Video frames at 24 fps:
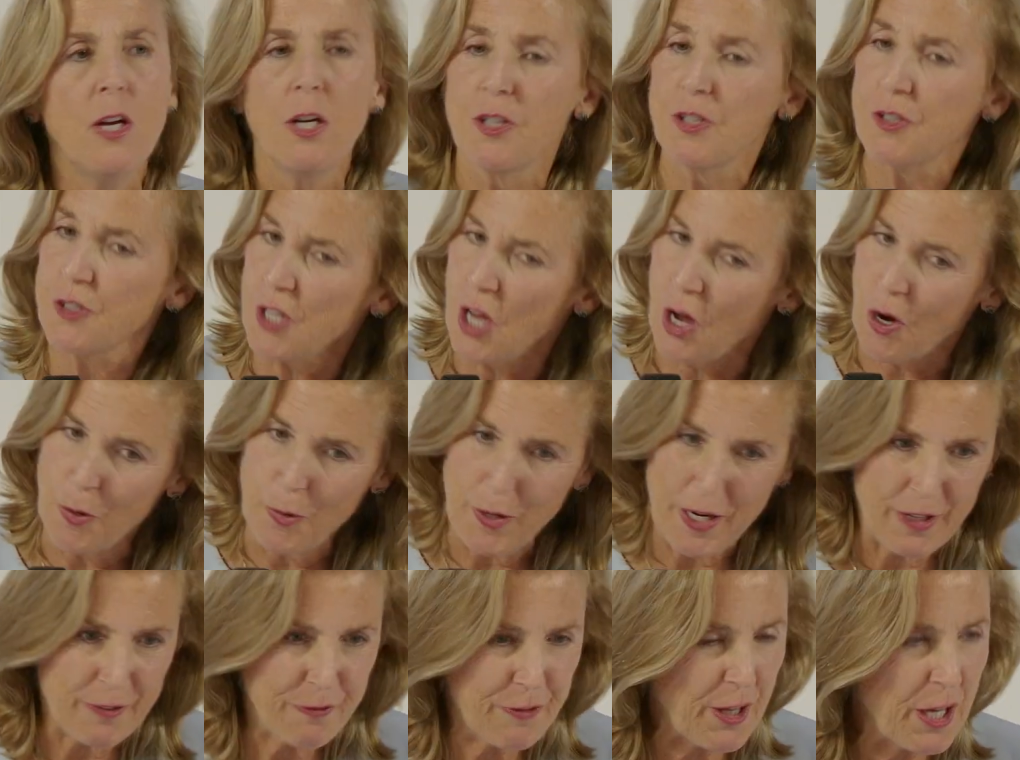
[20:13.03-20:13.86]
So
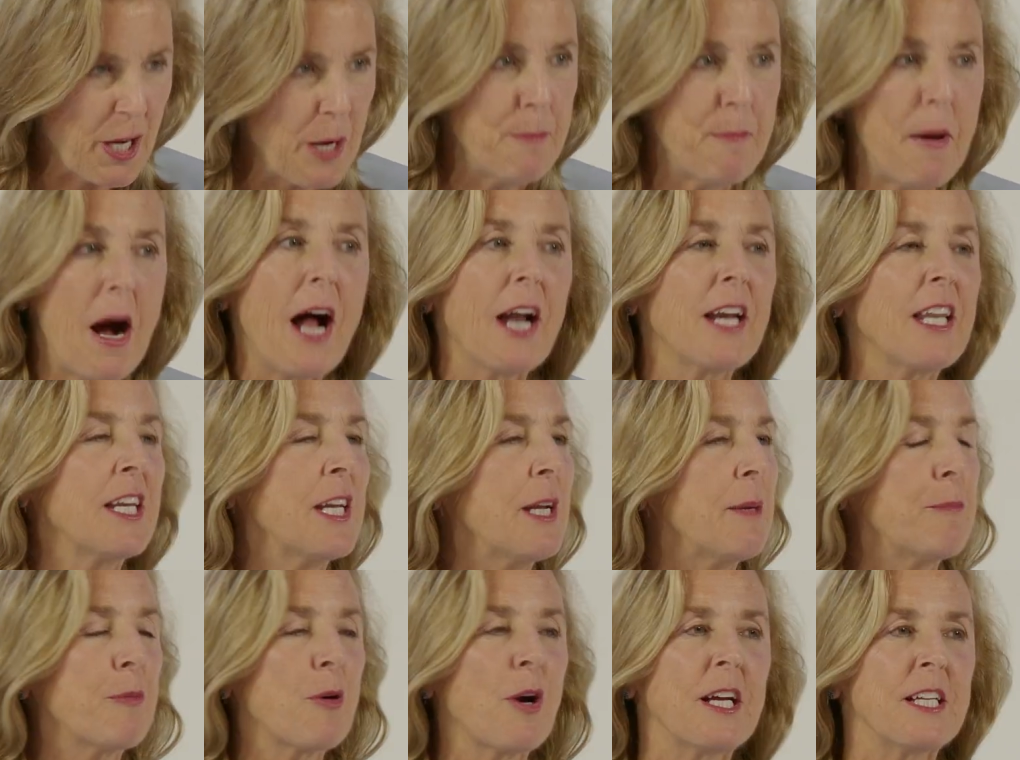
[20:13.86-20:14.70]
if the
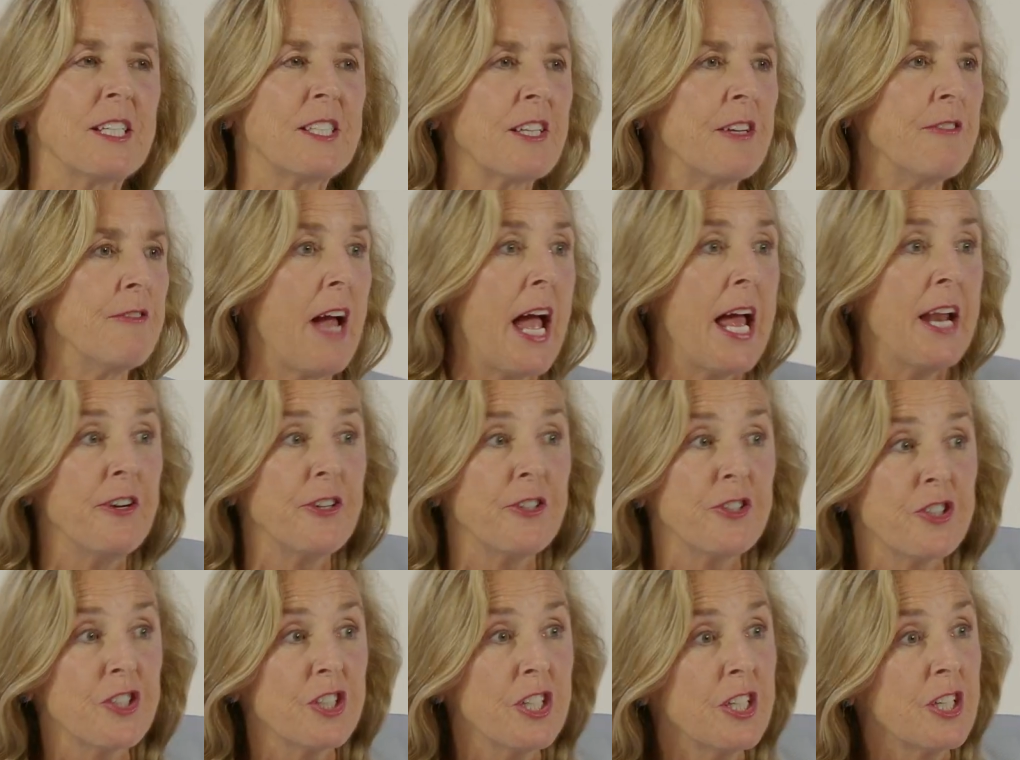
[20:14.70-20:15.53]
commodity price of
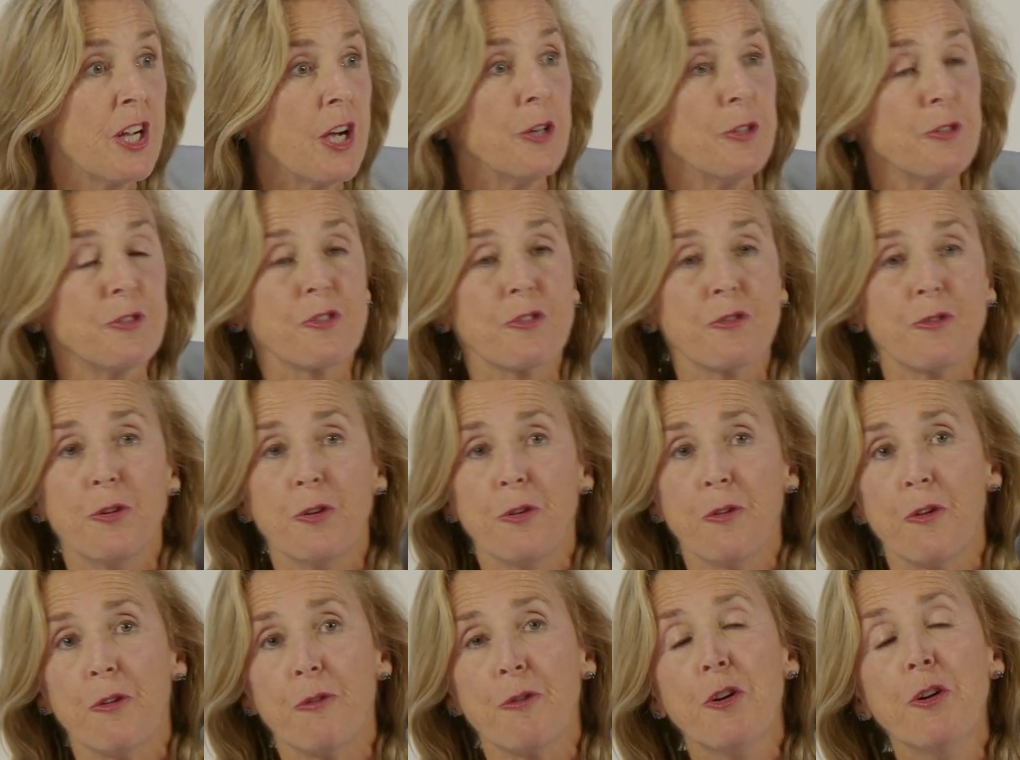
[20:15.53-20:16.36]
energy goes
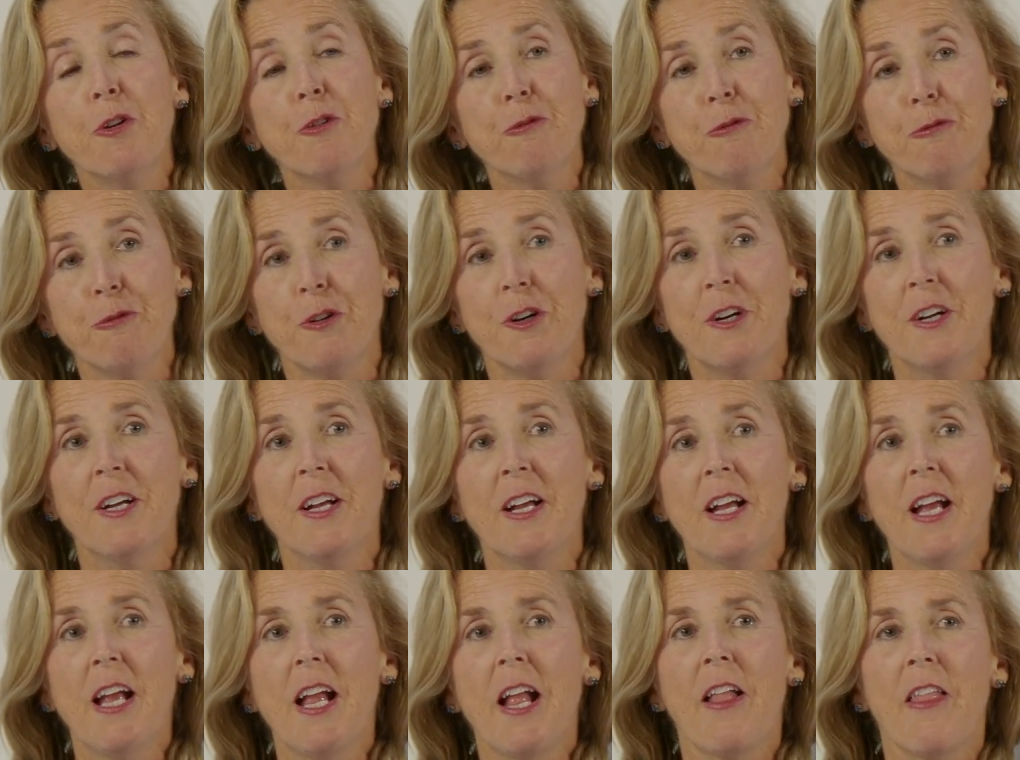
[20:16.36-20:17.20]
through the roof,
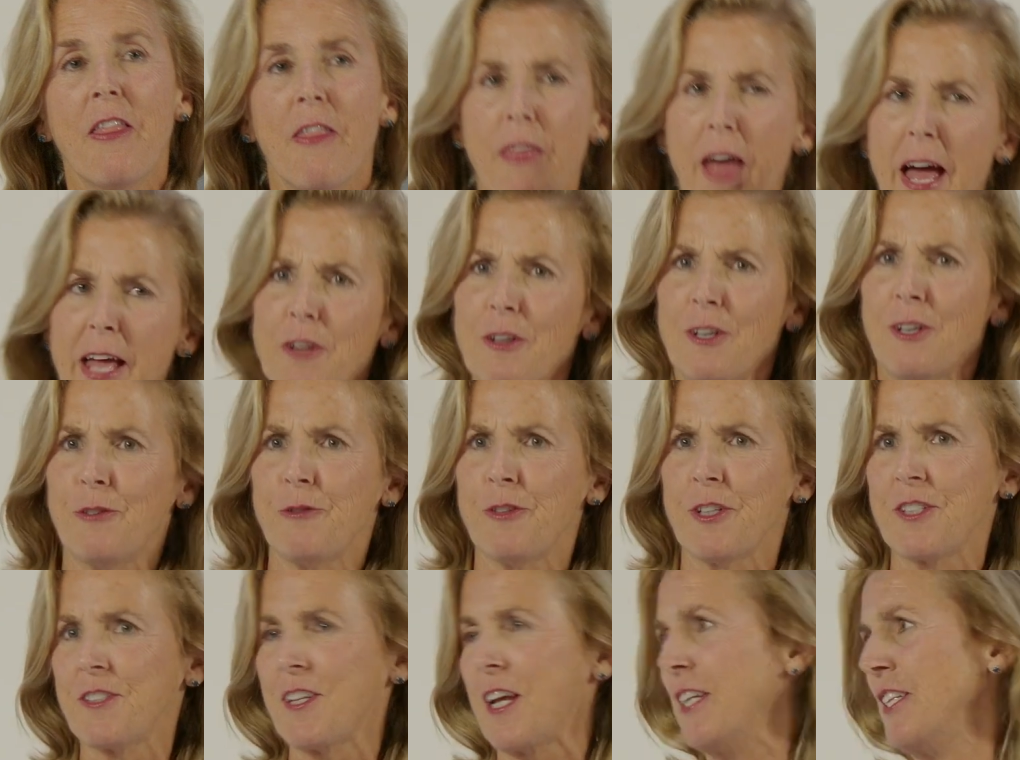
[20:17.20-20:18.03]
then all of
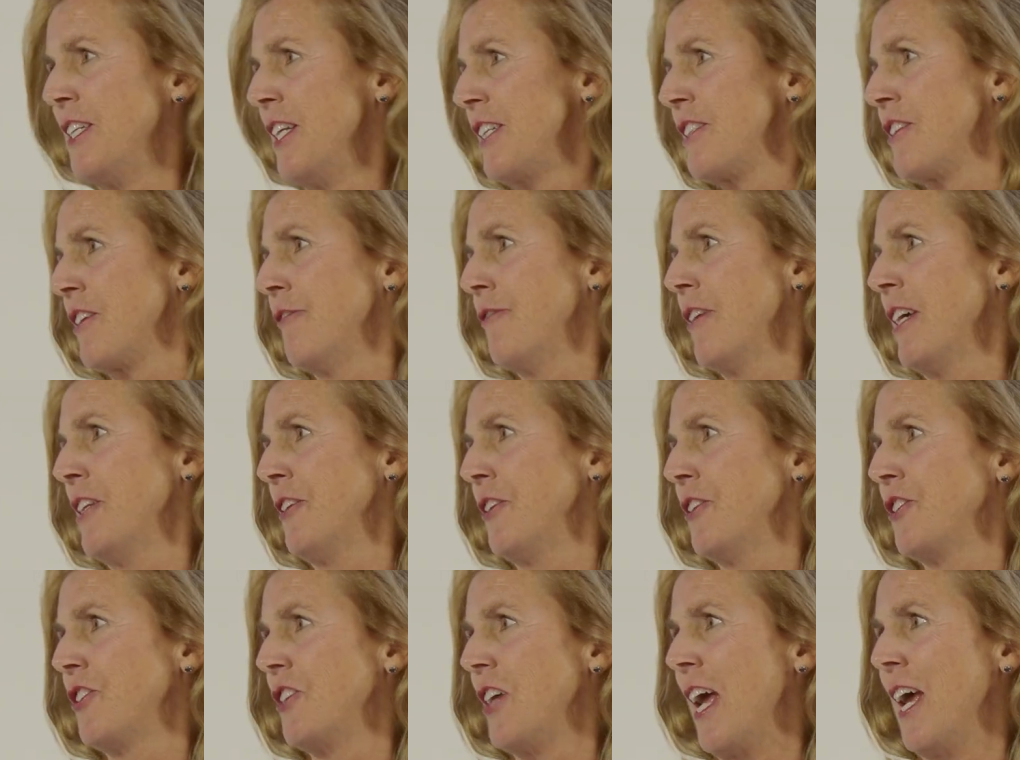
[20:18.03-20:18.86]
a sudden it's of
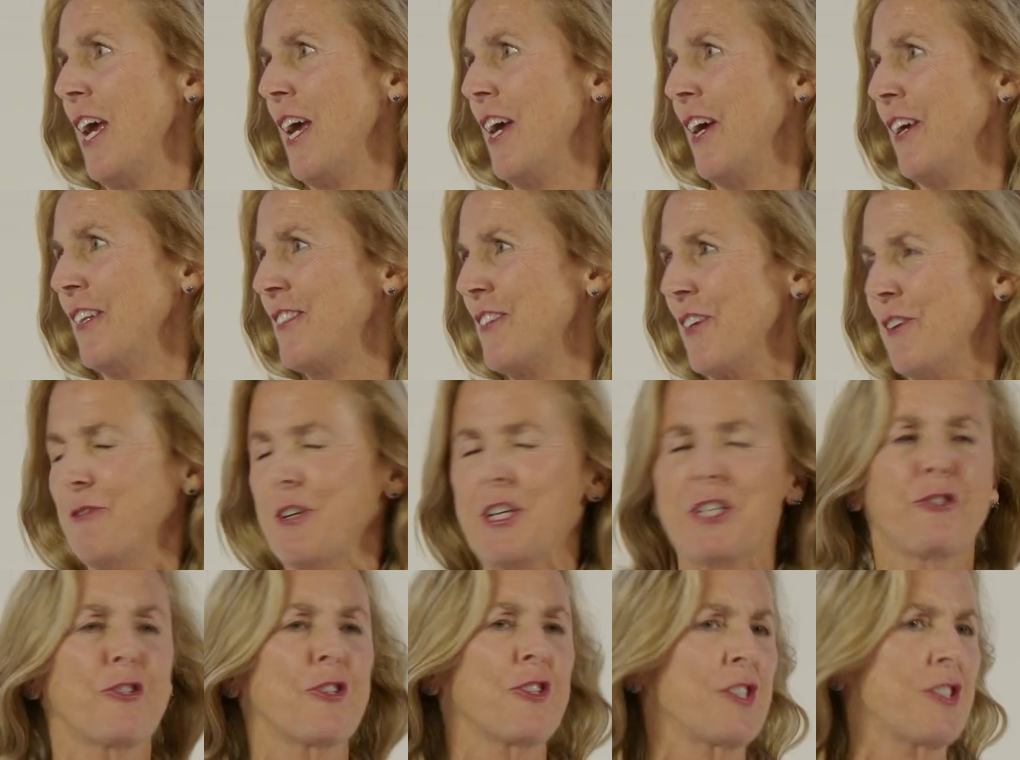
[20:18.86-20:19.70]

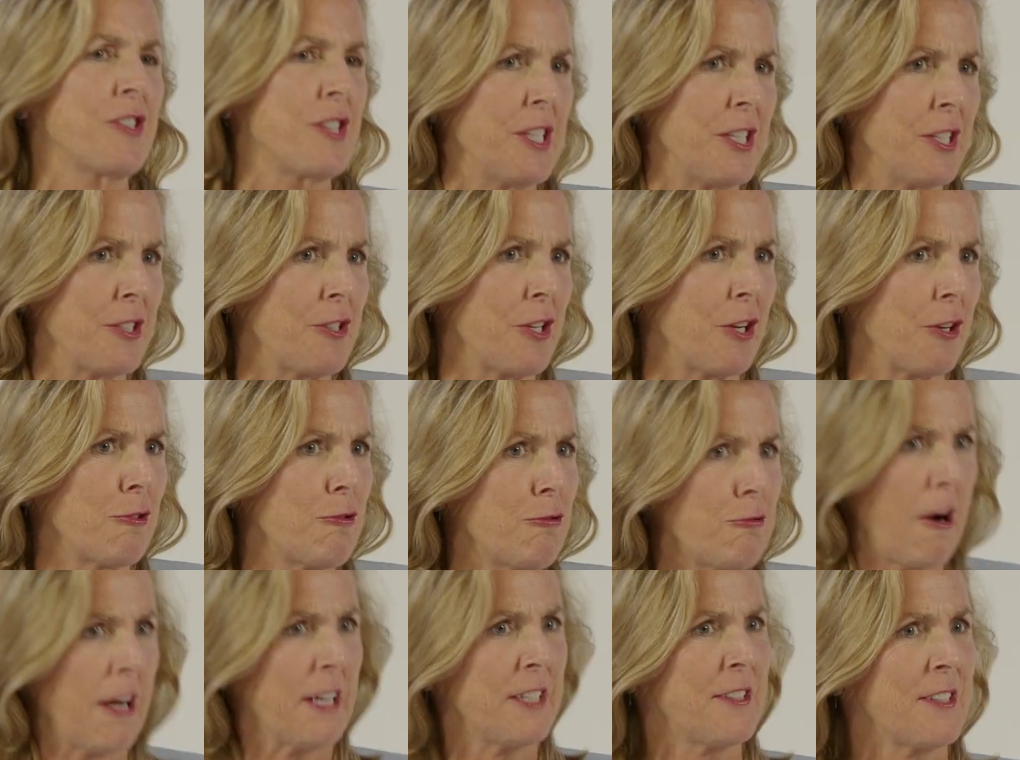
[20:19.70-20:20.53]
interest and it's a
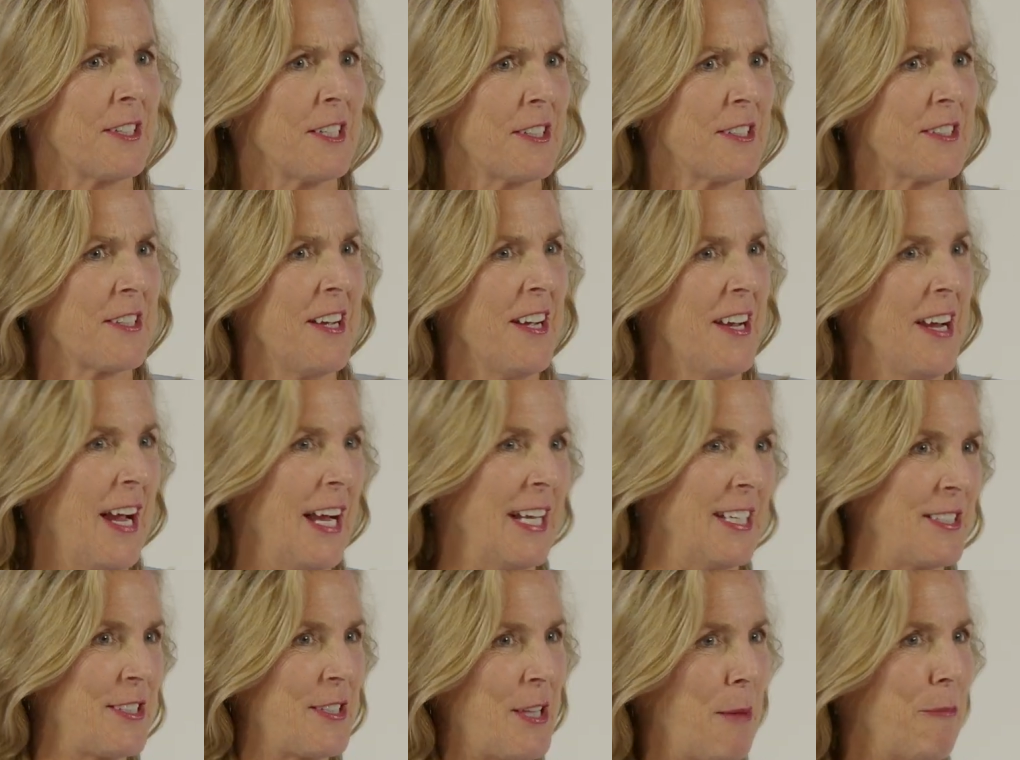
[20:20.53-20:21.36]
crisis
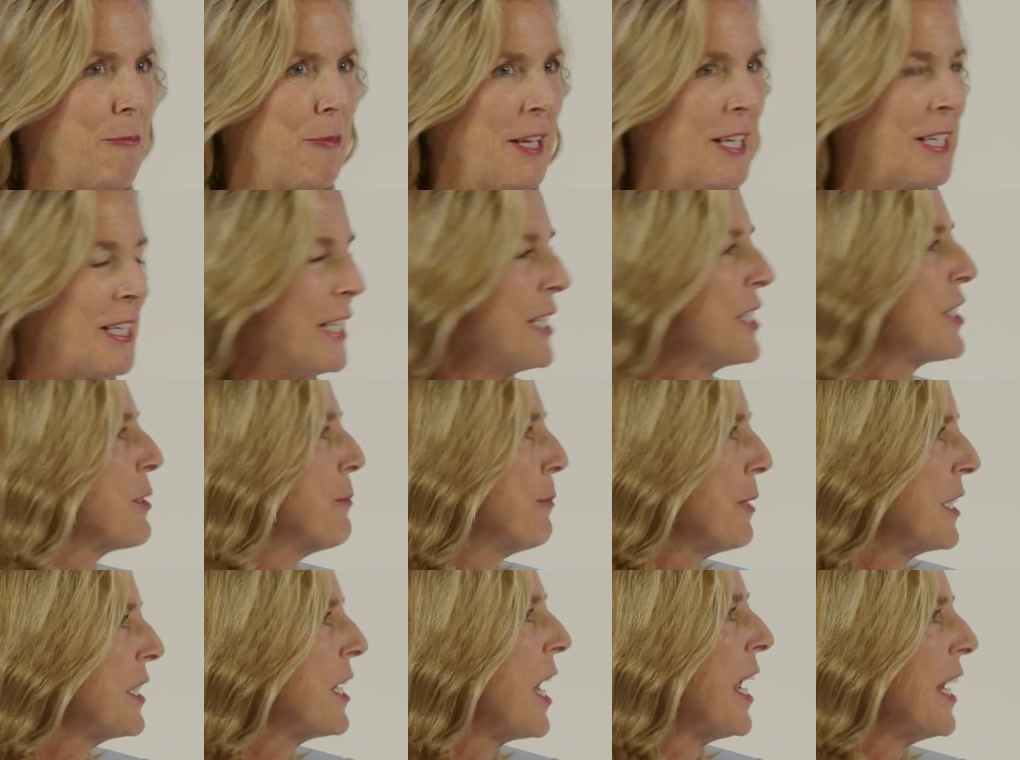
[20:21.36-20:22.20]
and something needs to
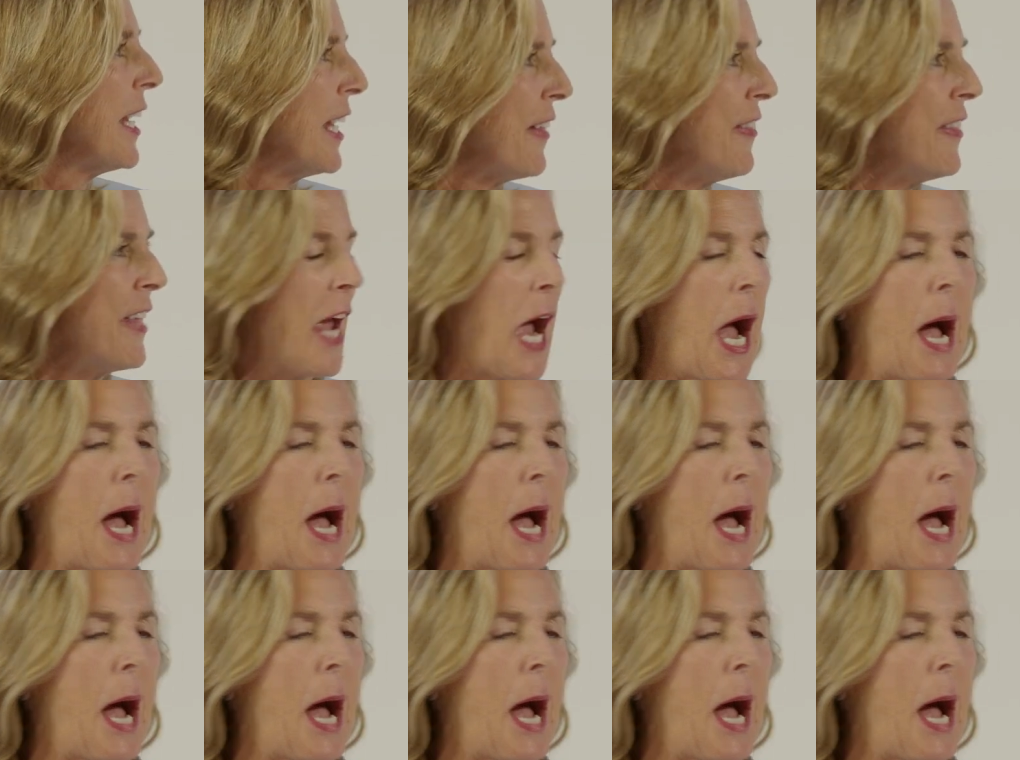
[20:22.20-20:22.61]
be done, and the